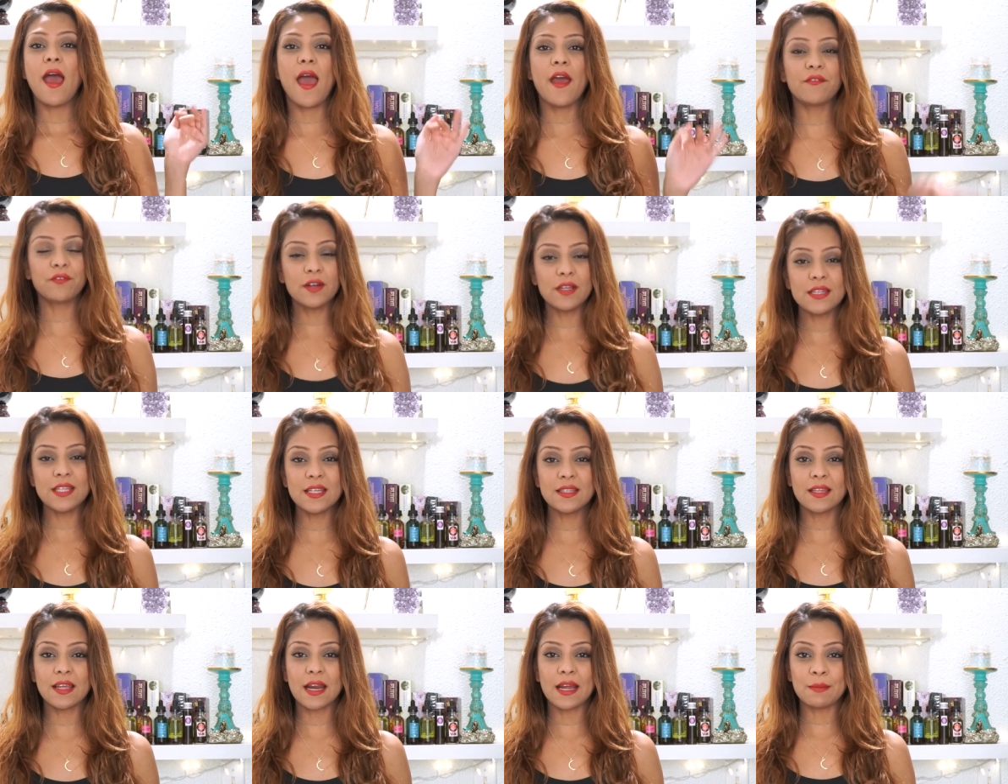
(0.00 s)

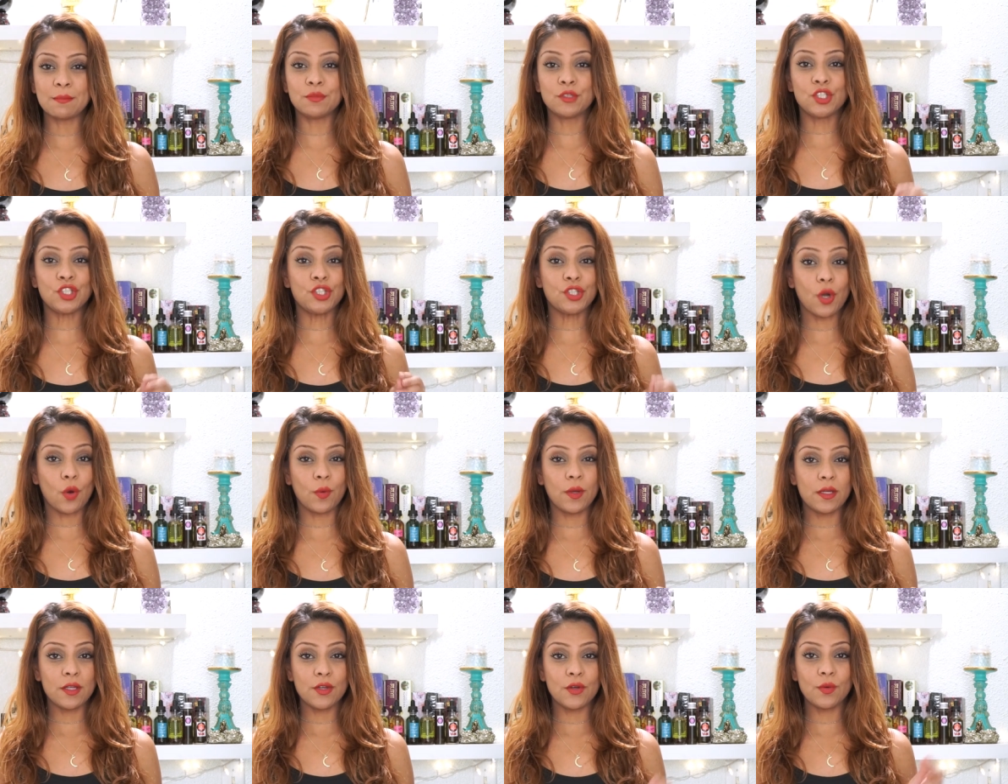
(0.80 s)
Everything that I'm
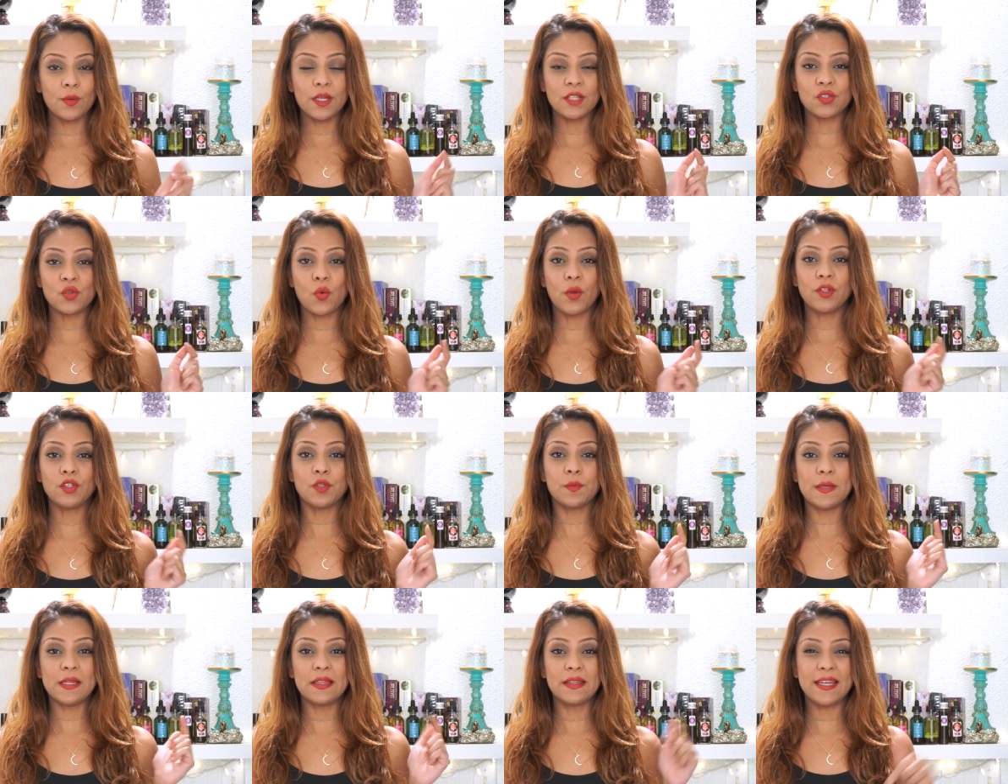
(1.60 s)
showing you is going
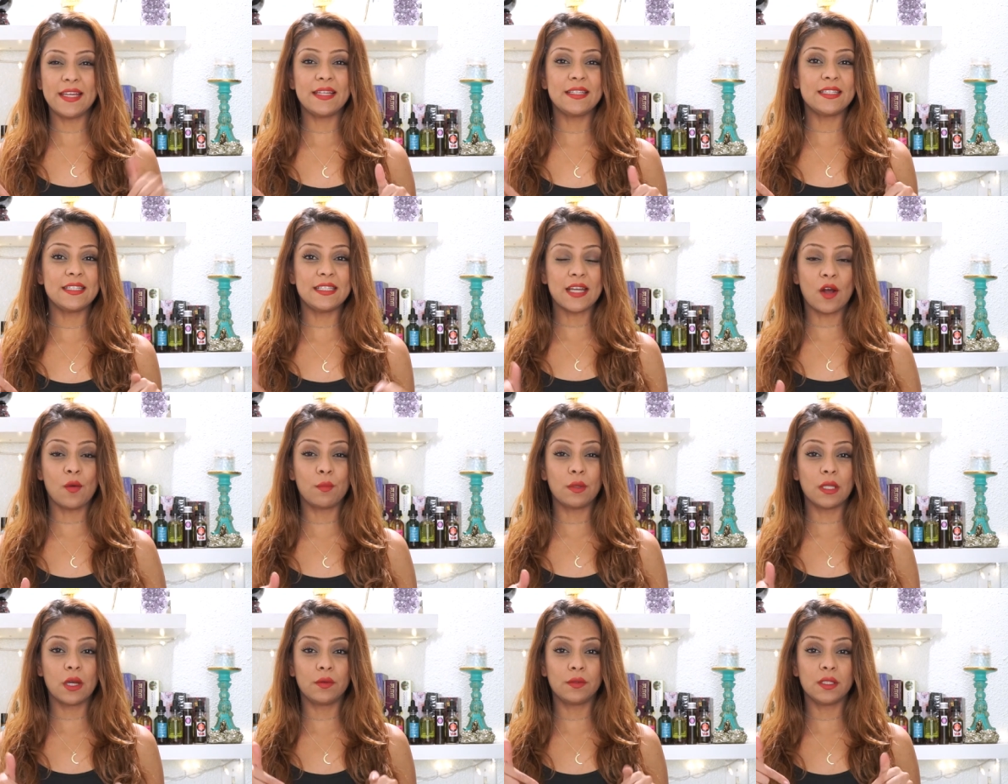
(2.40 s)
to be linked down
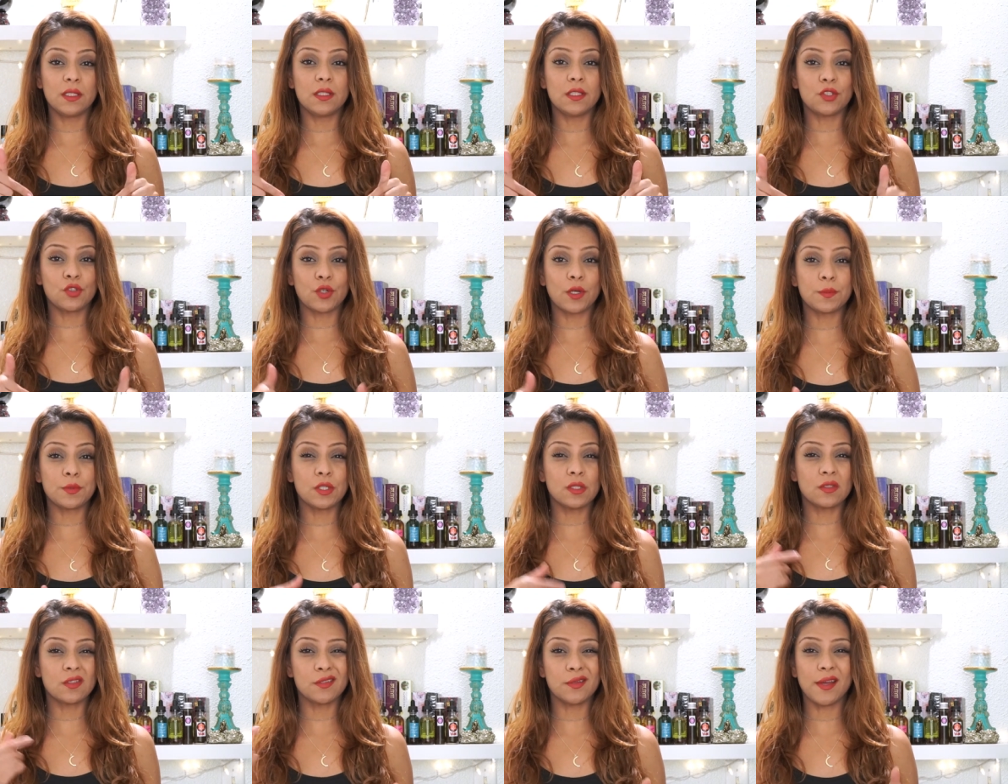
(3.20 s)
below in the
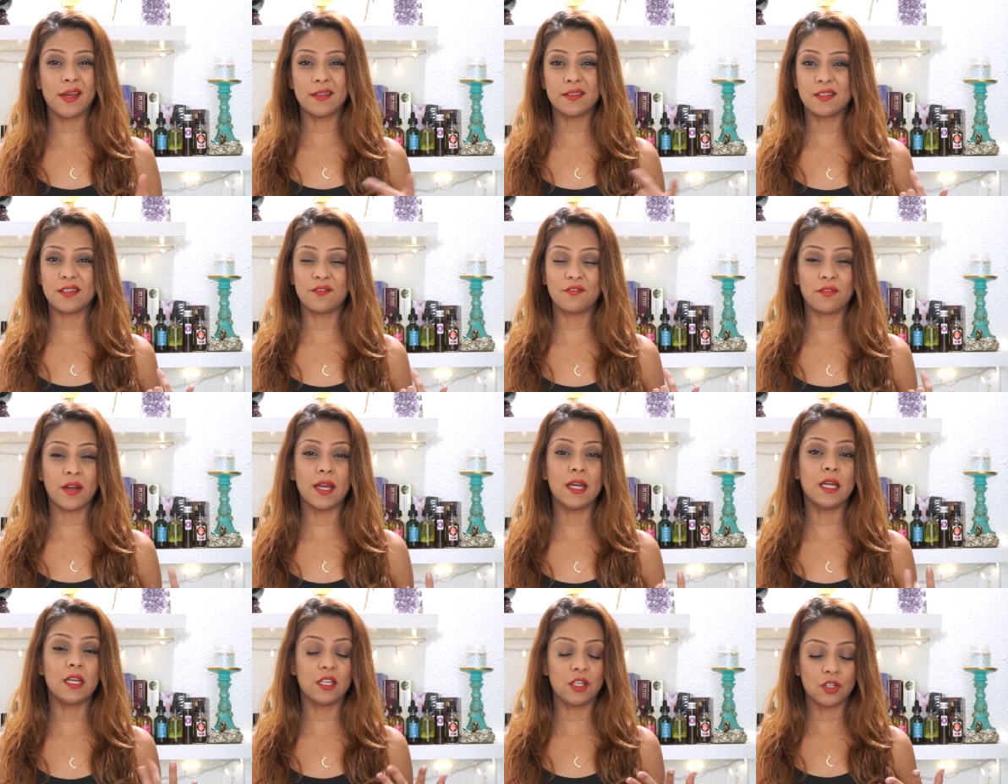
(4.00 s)
description so you guys can
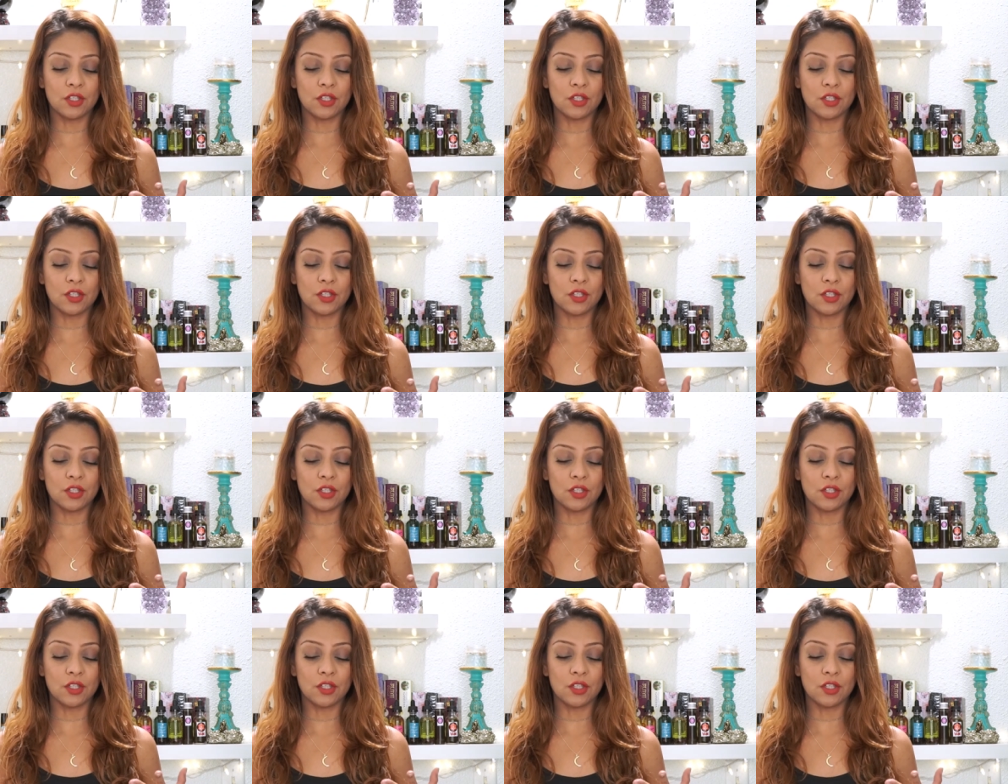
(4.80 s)
find it